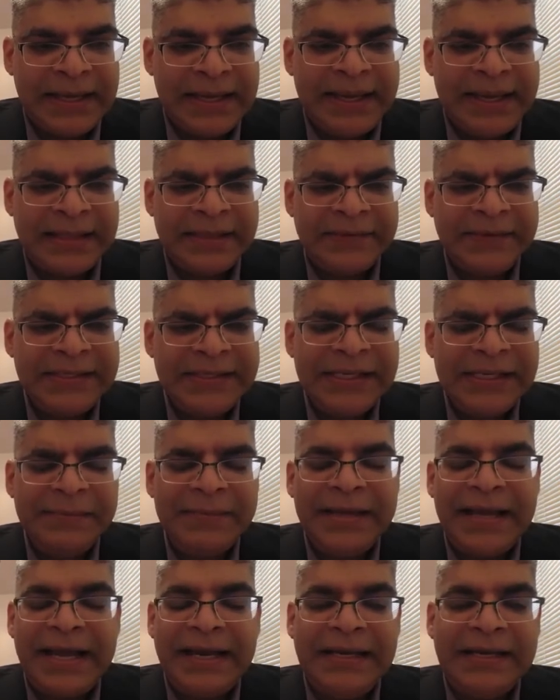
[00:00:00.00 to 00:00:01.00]
And the reasoning
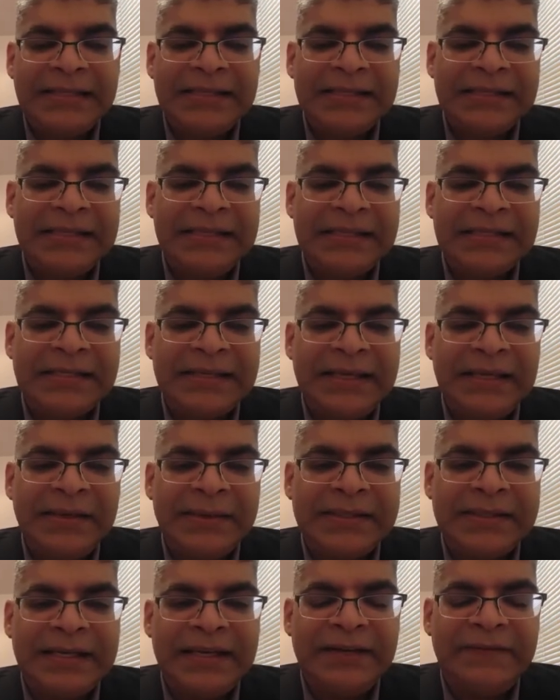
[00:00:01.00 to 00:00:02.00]
behind the study
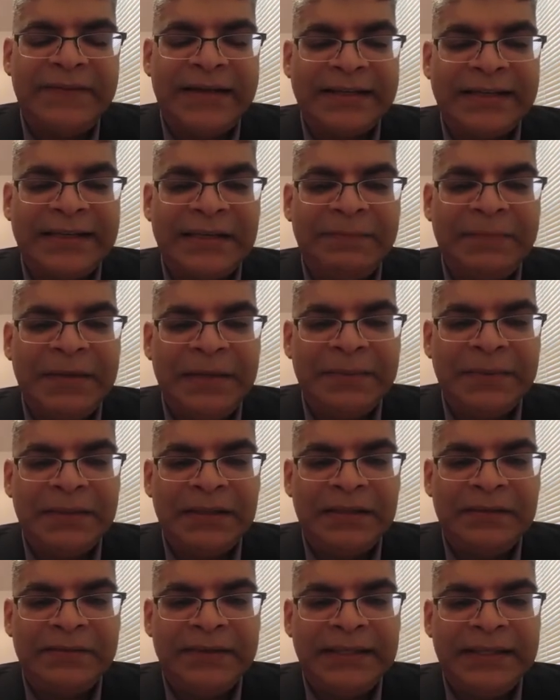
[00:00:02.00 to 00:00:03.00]
was that infected
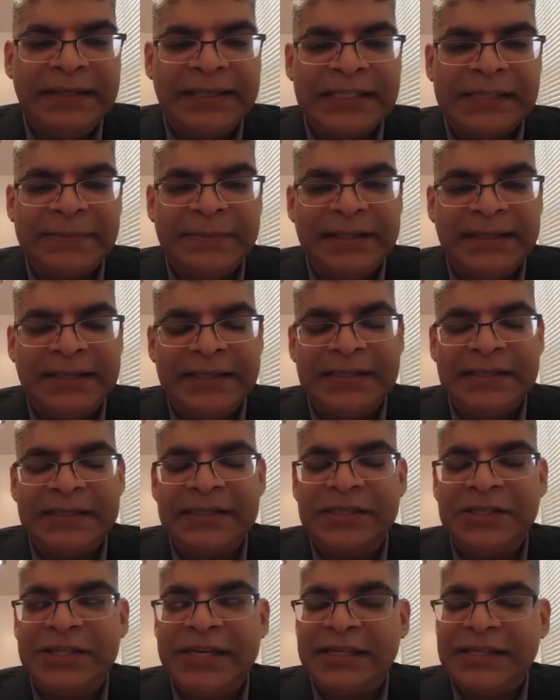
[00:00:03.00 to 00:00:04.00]
people really
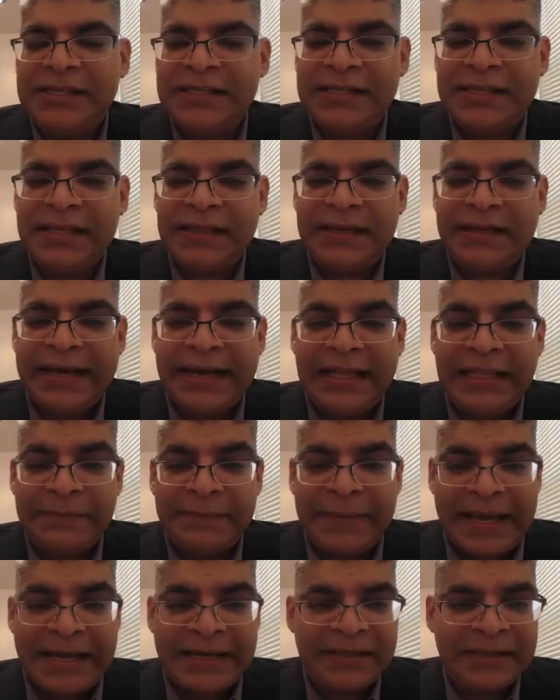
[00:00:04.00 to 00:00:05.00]
experiences changes in their health
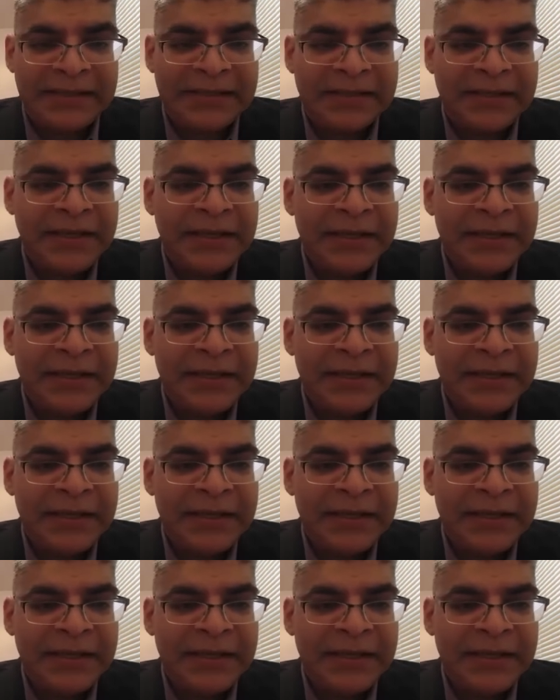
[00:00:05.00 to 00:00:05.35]
patterns.